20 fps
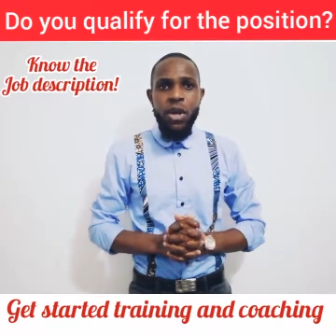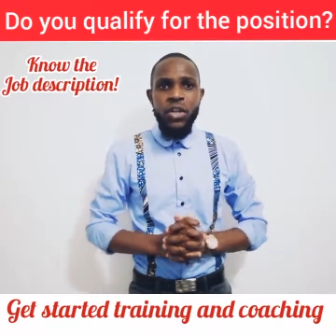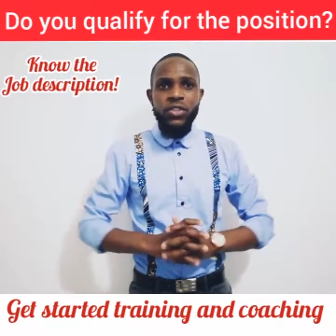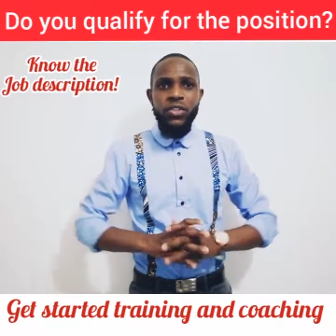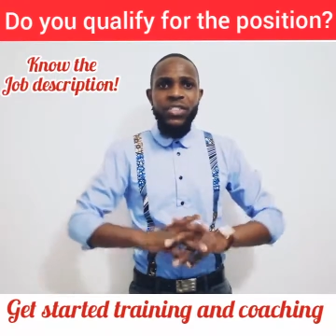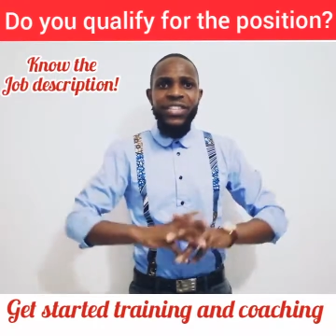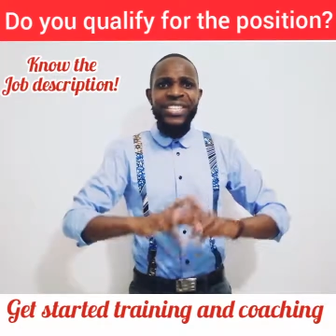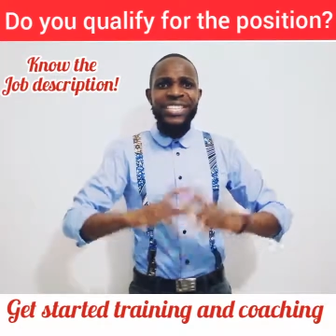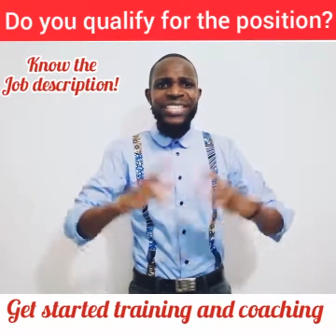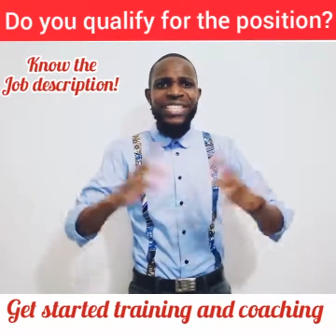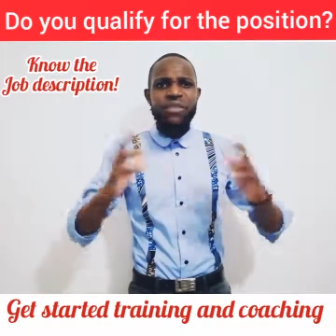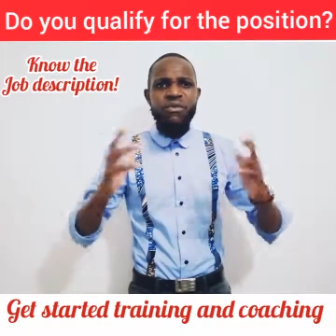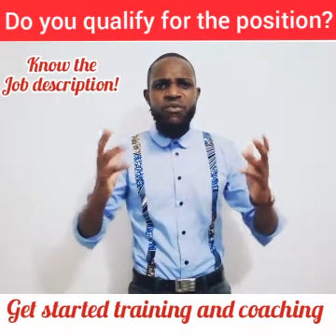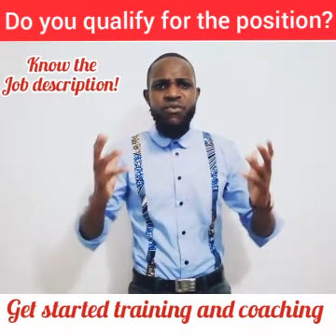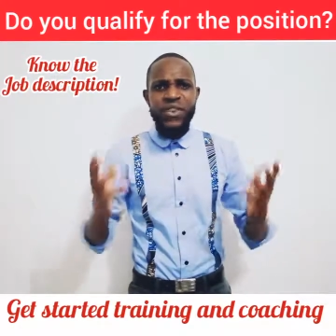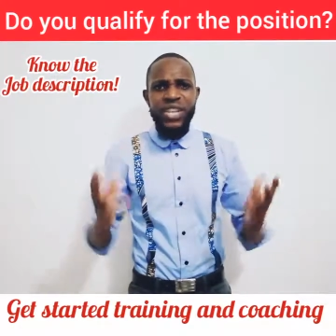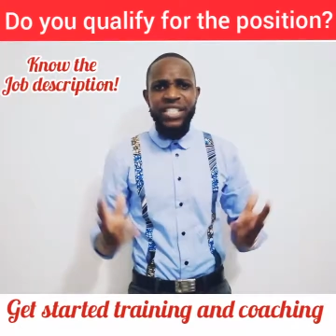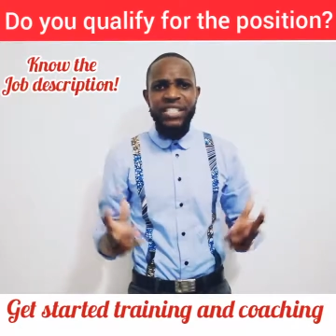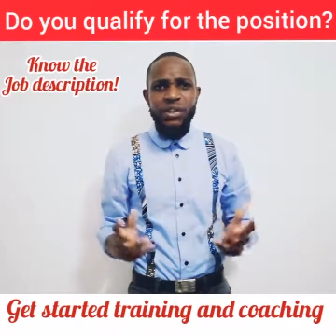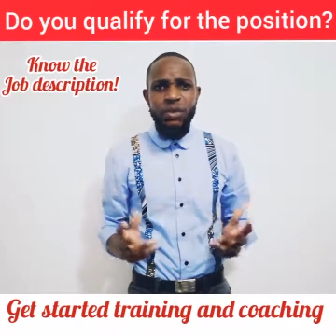So this is the
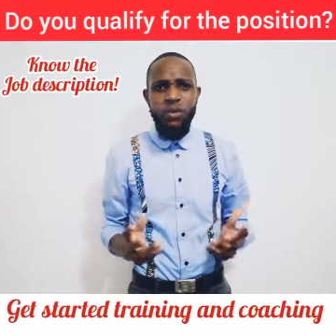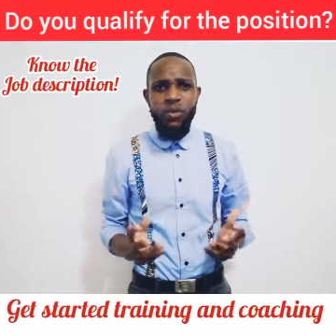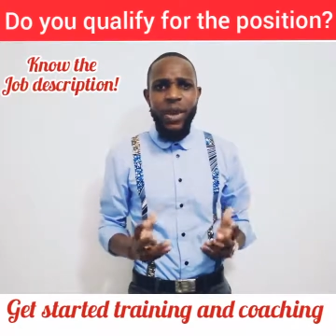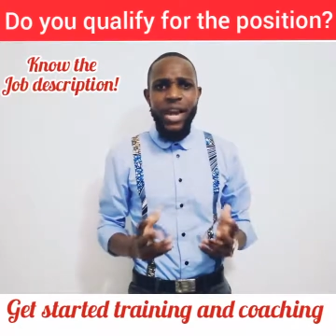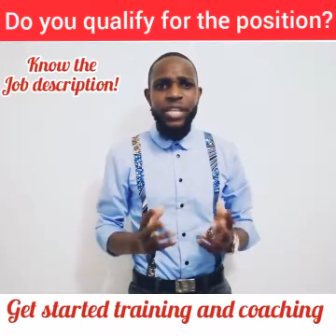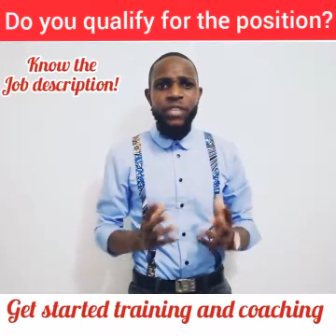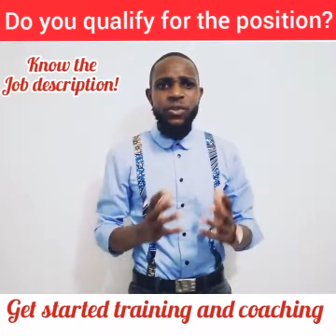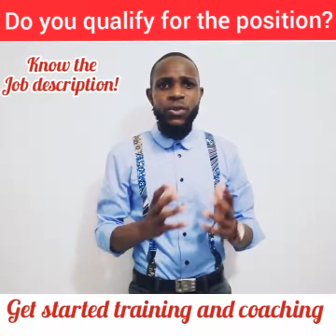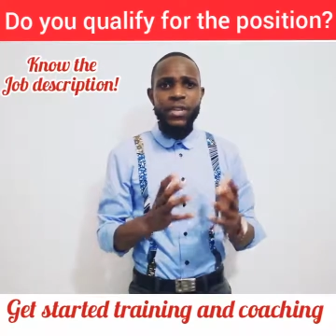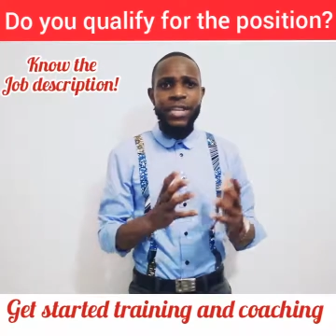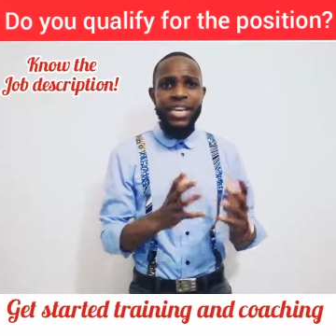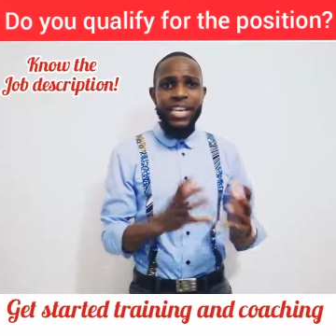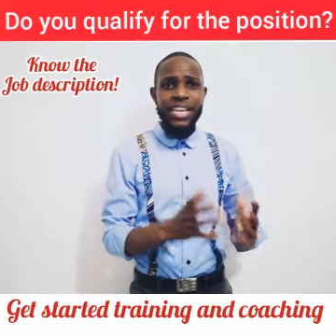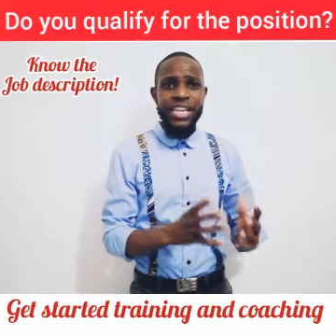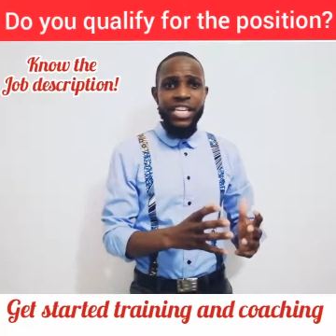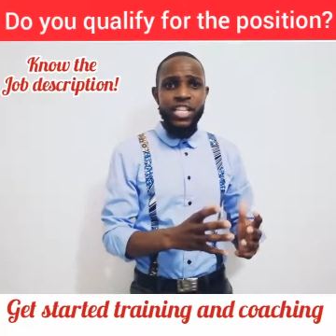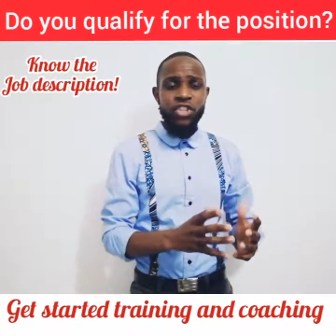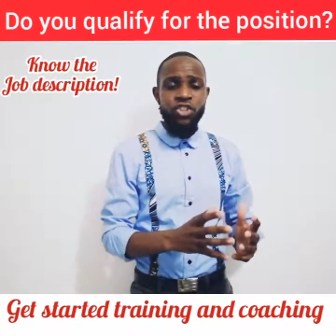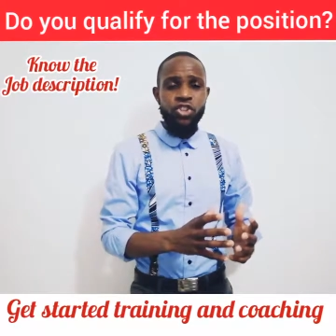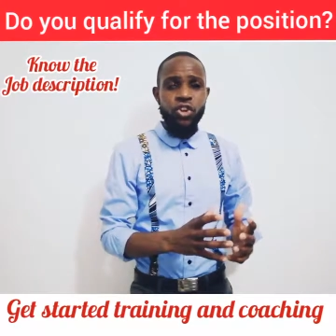reason why you get in
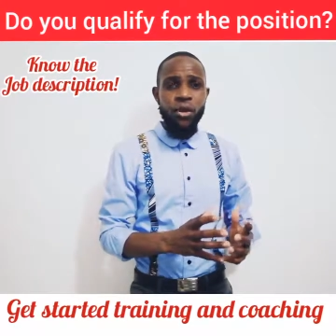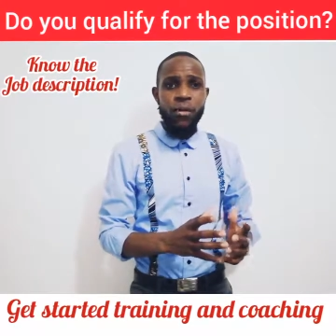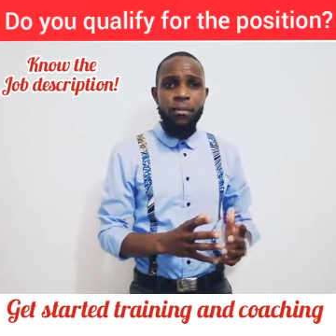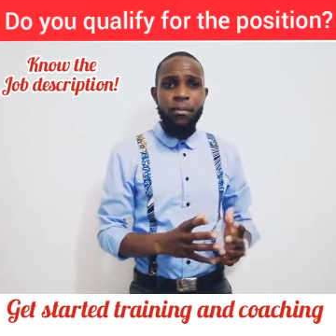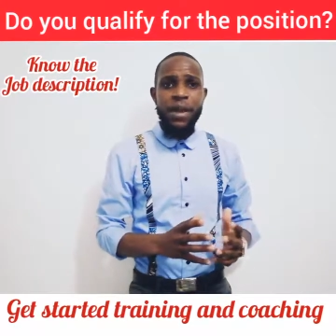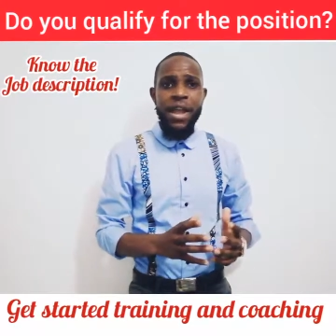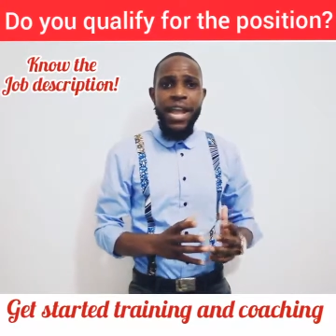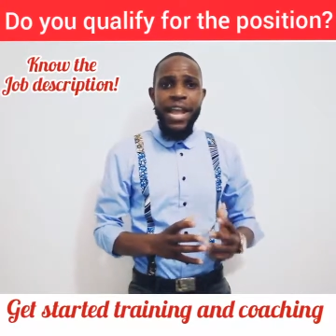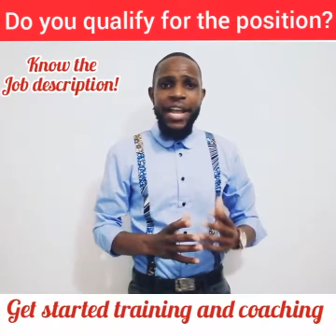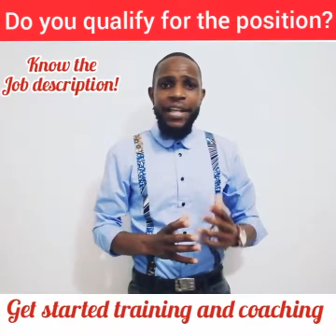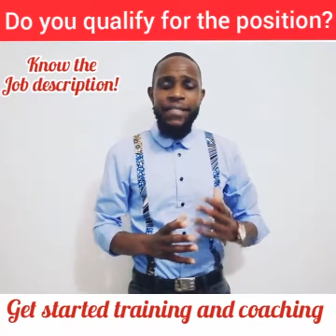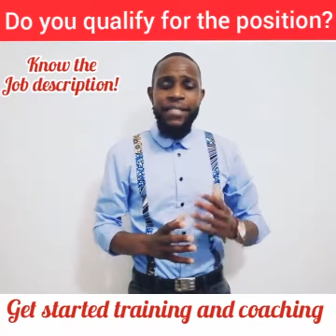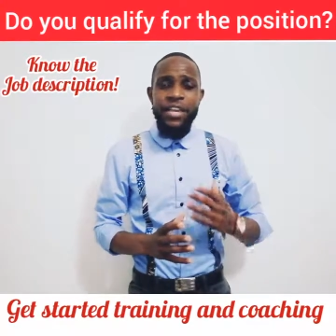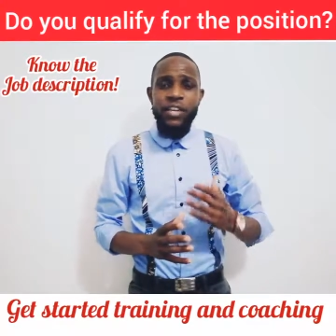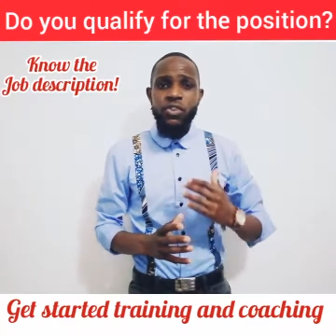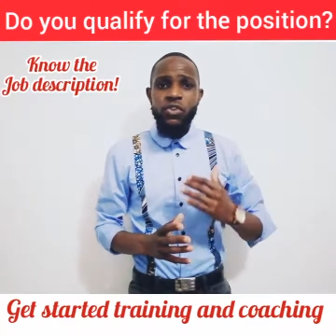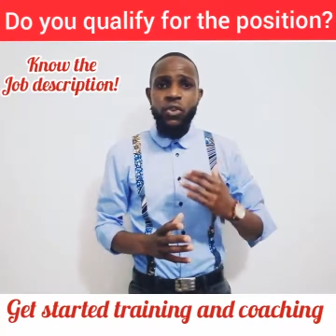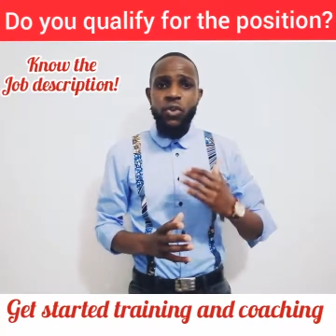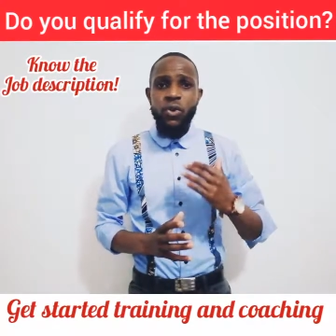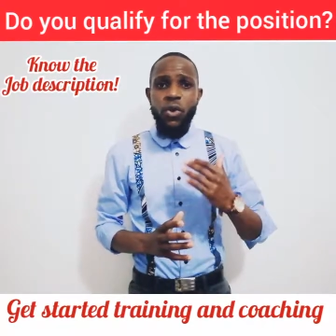a shop and
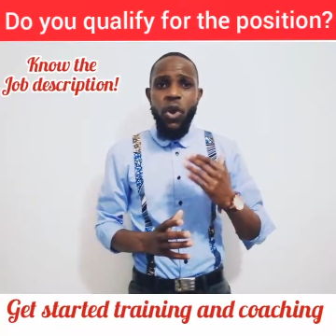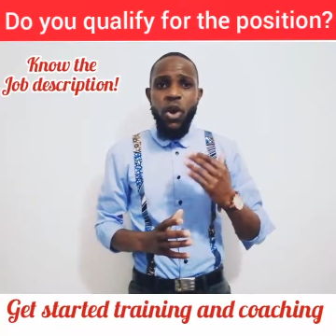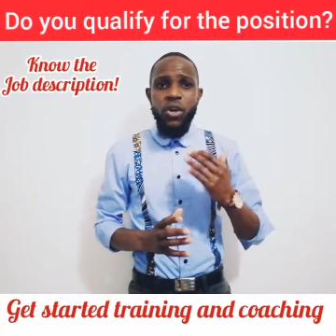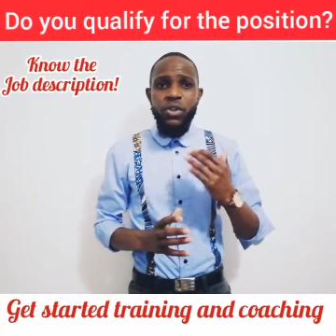then you